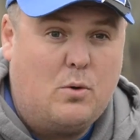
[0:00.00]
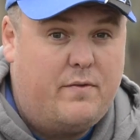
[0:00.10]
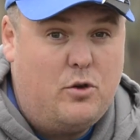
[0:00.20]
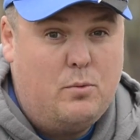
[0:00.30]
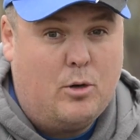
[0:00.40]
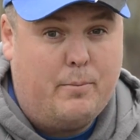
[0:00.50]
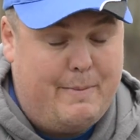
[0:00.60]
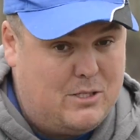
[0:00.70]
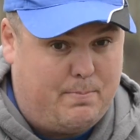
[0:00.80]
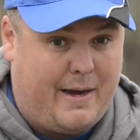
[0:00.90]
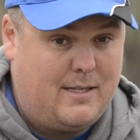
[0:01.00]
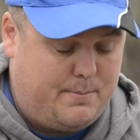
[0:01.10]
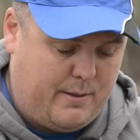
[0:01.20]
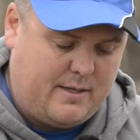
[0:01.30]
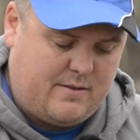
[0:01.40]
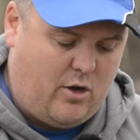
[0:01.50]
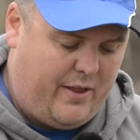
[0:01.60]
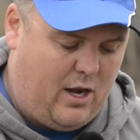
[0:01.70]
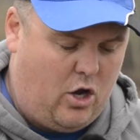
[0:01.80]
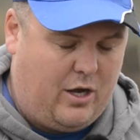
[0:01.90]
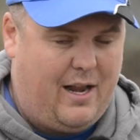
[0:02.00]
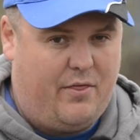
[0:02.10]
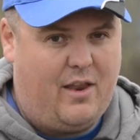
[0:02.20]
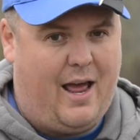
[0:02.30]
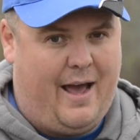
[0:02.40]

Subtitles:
to a few more missed bites because I've got that longer length of